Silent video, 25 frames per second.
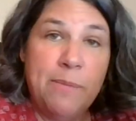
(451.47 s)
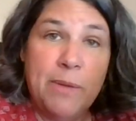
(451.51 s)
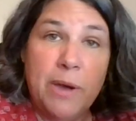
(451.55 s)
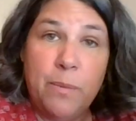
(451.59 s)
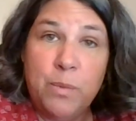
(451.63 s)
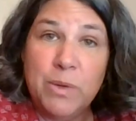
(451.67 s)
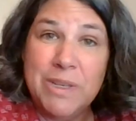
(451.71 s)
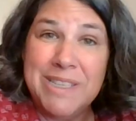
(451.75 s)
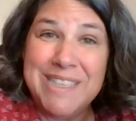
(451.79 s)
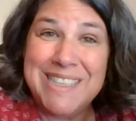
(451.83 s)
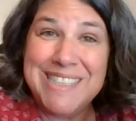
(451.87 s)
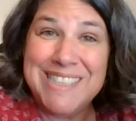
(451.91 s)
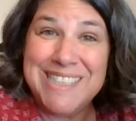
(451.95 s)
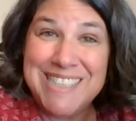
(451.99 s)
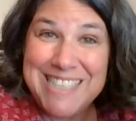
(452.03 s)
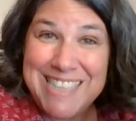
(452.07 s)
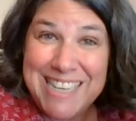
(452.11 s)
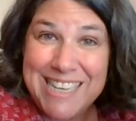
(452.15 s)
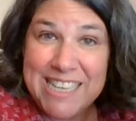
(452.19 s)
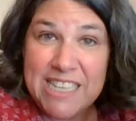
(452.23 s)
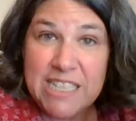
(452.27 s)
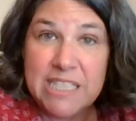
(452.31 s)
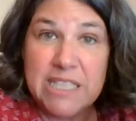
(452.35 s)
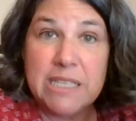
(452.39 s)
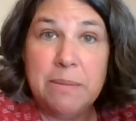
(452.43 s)
up with
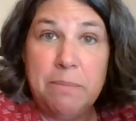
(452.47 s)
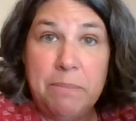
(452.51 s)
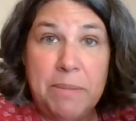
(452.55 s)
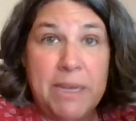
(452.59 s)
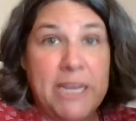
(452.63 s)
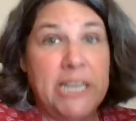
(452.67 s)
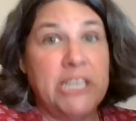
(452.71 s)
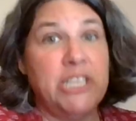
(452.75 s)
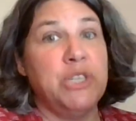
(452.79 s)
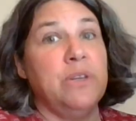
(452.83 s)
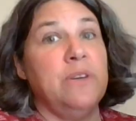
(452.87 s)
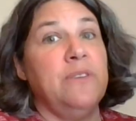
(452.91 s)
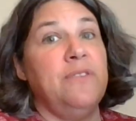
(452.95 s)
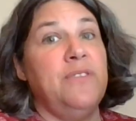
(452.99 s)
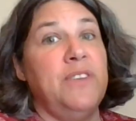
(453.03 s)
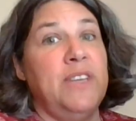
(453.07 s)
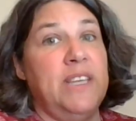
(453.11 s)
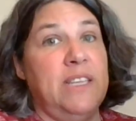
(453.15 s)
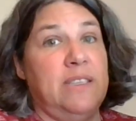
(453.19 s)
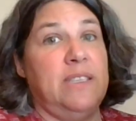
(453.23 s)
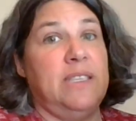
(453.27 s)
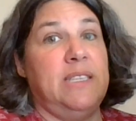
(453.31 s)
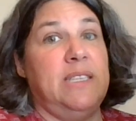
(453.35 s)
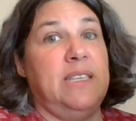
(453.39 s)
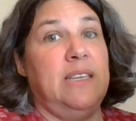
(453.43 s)
6 major
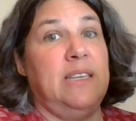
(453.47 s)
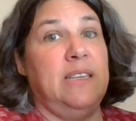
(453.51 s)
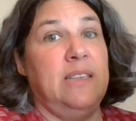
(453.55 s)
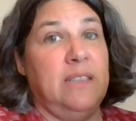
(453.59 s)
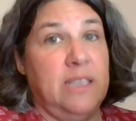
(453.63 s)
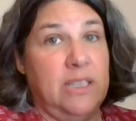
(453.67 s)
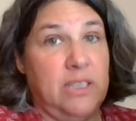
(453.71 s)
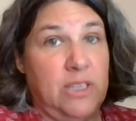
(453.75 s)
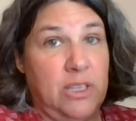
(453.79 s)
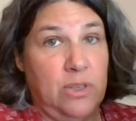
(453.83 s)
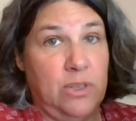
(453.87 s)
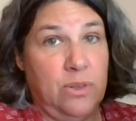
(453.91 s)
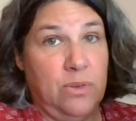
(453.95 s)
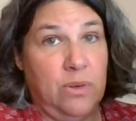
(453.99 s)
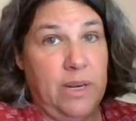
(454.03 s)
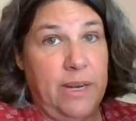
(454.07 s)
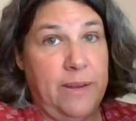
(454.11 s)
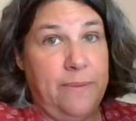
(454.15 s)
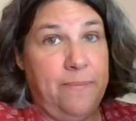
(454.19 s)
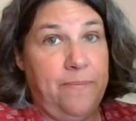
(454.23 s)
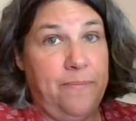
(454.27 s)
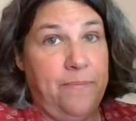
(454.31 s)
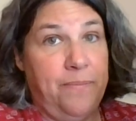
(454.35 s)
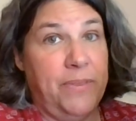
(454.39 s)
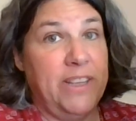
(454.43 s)
events in this
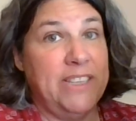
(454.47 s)
story.